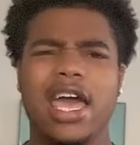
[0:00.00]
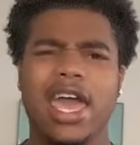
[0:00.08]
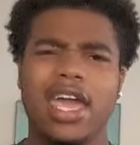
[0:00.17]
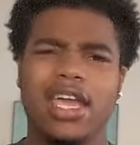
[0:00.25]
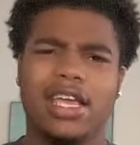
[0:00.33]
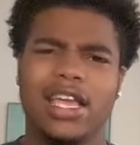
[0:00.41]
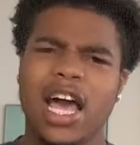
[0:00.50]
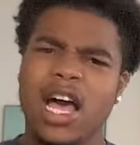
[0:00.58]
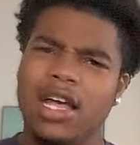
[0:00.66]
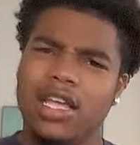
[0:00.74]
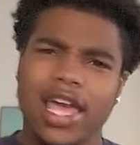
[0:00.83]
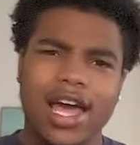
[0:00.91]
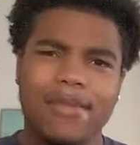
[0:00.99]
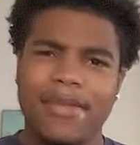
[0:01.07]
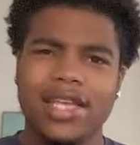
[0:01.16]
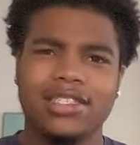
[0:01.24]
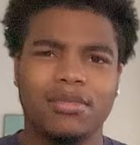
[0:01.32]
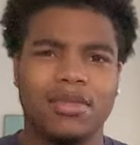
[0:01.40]
hey, y'all, y'all
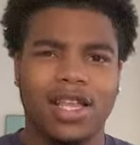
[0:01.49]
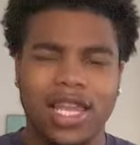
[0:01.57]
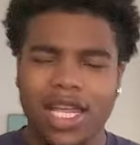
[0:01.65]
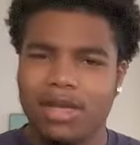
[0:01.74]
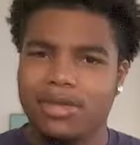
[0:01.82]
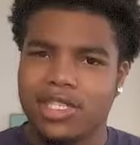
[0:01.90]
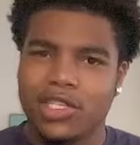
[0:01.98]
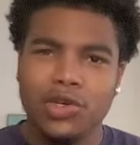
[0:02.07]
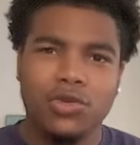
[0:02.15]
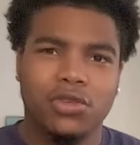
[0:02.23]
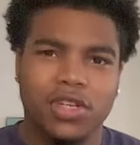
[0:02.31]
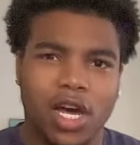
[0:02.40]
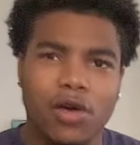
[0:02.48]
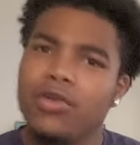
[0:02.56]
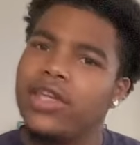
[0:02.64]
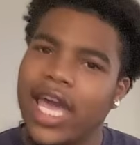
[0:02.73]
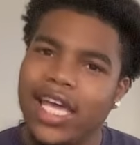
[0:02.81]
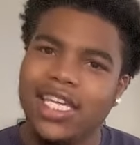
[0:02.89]
make some clips too. Don't
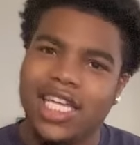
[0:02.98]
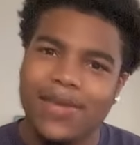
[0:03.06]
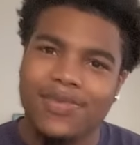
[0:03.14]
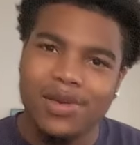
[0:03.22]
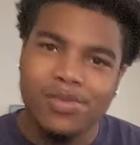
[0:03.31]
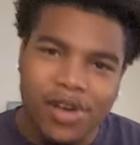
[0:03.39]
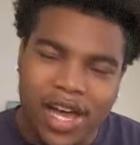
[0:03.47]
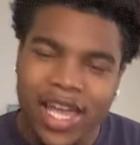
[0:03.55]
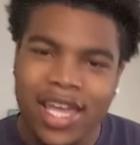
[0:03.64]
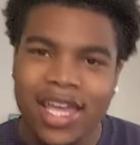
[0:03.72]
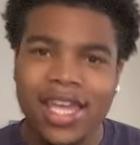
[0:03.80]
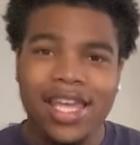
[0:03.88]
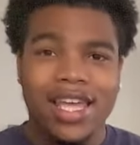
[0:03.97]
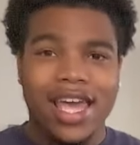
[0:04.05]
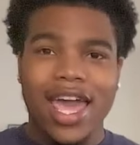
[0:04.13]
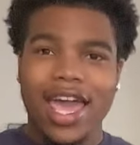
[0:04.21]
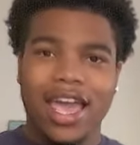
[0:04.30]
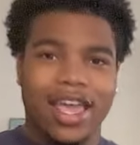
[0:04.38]
gatekeep your boy.
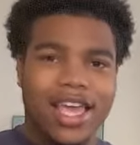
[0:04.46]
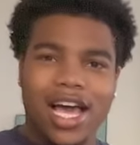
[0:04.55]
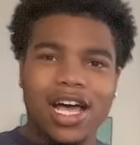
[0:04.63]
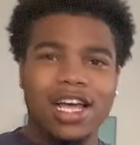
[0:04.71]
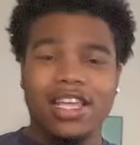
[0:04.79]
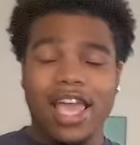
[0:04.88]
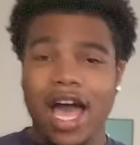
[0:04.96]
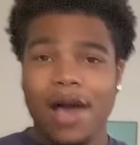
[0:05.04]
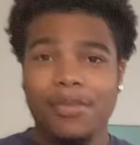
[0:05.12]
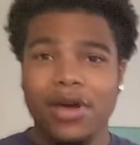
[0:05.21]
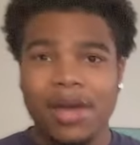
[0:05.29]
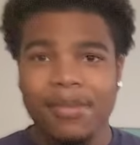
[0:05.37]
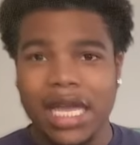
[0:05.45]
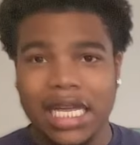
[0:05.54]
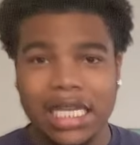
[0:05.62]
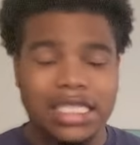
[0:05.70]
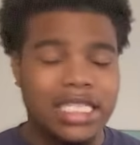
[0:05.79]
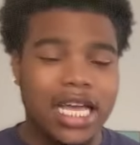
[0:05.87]
Hey, y'all, y'all boy make
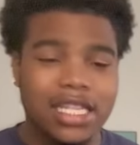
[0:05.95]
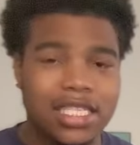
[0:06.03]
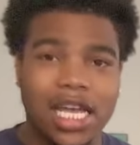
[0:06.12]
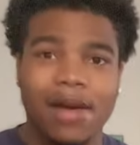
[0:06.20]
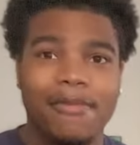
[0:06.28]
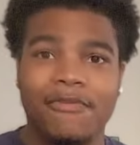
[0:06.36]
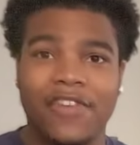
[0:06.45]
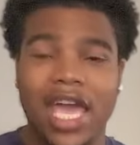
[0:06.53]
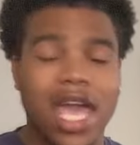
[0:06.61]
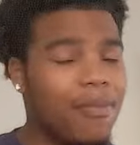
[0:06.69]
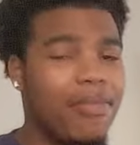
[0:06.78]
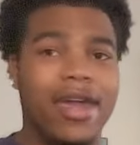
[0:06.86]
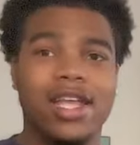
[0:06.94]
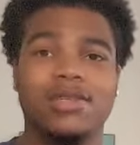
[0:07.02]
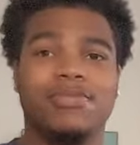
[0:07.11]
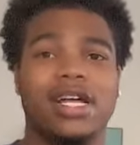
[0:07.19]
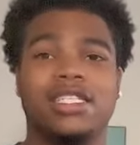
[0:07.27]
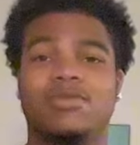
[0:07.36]
a TikTok fan page
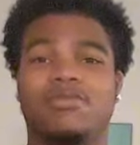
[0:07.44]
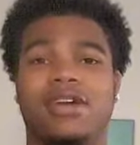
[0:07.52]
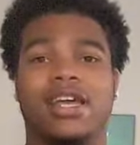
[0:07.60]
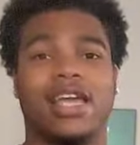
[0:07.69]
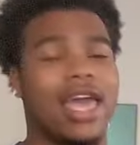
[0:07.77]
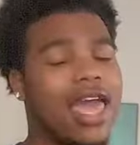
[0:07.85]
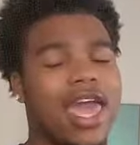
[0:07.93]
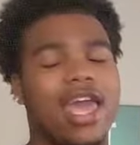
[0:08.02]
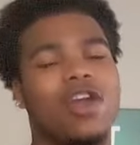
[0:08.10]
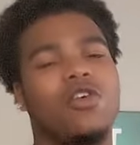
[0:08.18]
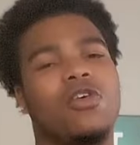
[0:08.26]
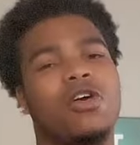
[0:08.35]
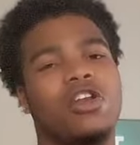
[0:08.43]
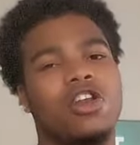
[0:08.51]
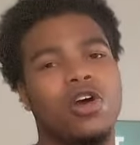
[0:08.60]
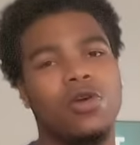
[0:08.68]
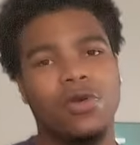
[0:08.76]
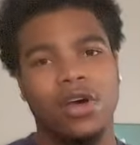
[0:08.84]
about your boy. I ain't going
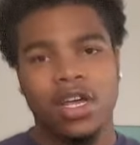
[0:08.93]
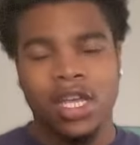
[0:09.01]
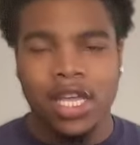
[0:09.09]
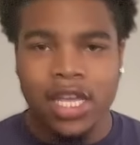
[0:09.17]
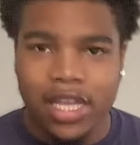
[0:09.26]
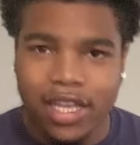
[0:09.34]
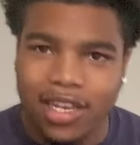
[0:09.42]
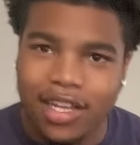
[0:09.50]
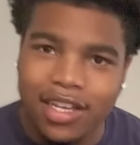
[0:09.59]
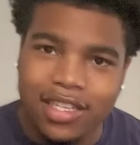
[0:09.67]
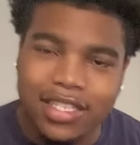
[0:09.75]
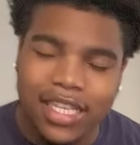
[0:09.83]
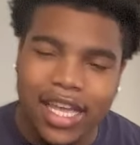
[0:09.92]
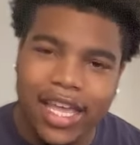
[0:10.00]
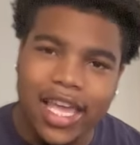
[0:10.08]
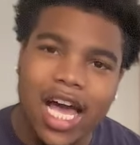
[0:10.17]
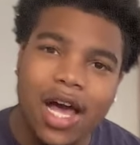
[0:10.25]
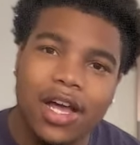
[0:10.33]
nowhere. You know what I'm saying?
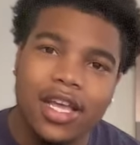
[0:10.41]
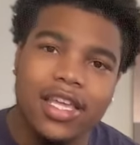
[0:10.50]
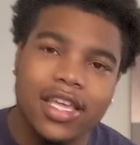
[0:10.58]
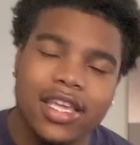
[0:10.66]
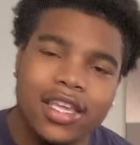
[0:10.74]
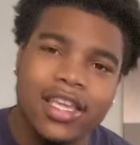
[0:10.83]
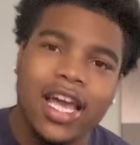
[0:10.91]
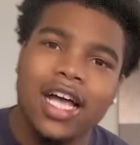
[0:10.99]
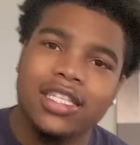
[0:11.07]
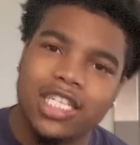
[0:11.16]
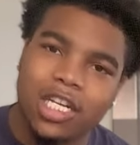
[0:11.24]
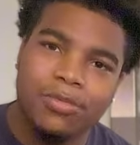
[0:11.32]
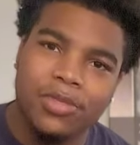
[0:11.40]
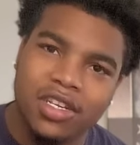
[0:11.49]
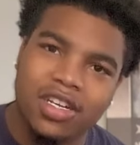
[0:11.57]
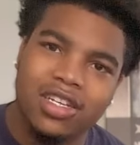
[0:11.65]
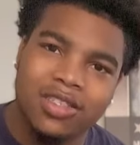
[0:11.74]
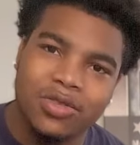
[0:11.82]
Y'all, y'all turn me
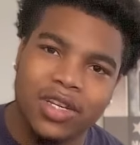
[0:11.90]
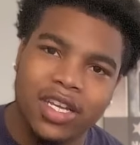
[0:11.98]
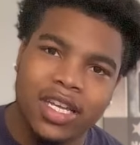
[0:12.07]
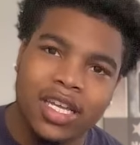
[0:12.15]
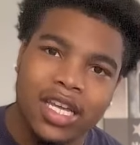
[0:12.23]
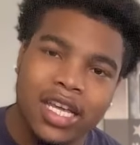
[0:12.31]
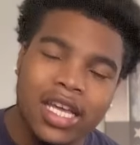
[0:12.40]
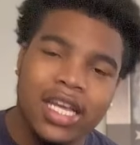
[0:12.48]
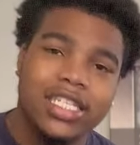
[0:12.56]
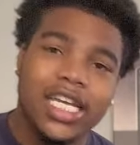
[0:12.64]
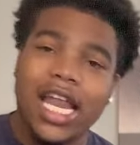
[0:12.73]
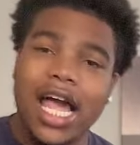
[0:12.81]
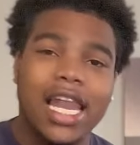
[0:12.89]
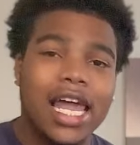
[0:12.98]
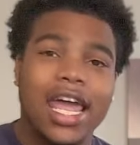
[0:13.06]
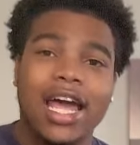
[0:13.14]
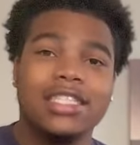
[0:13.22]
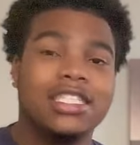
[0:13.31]
up, twin. Just how like
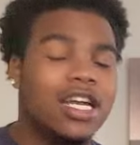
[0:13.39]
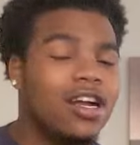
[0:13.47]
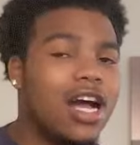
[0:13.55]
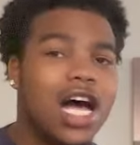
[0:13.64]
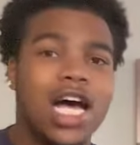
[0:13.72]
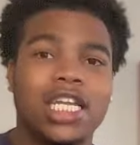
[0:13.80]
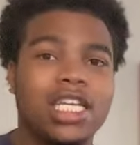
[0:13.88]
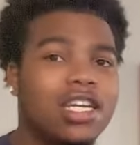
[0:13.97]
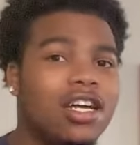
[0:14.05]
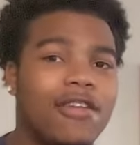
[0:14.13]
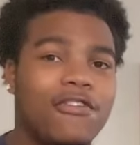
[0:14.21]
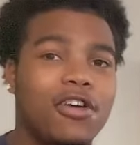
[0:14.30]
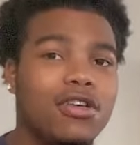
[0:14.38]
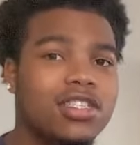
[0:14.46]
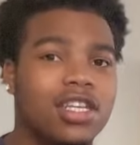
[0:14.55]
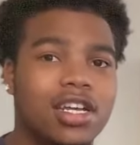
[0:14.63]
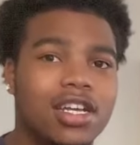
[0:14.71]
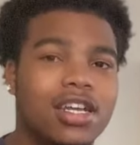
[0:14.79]
y'all turn all these other folks
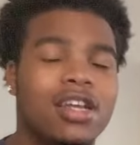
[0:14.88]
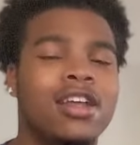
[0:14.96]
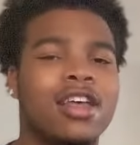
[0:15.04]
up.